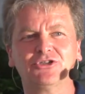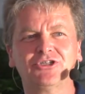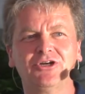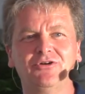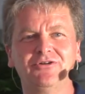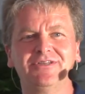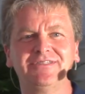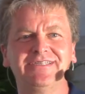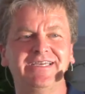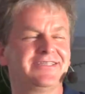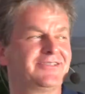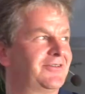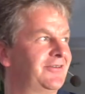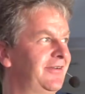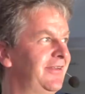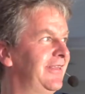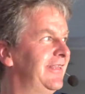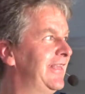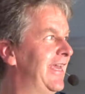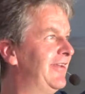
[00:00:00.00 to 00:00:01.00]
showed us
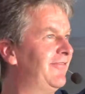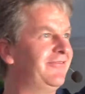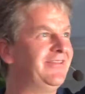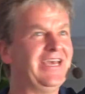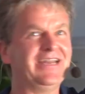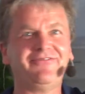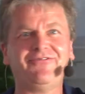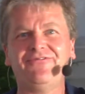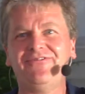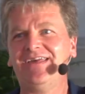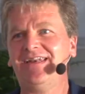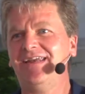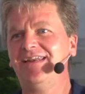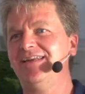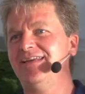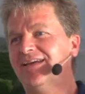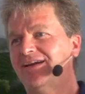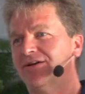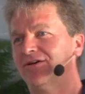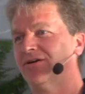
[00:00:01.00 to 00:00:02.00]
yesterday that fit in
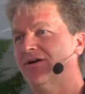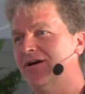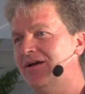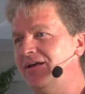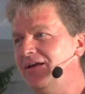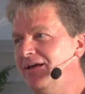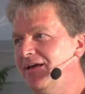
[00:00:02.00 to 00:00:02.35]
here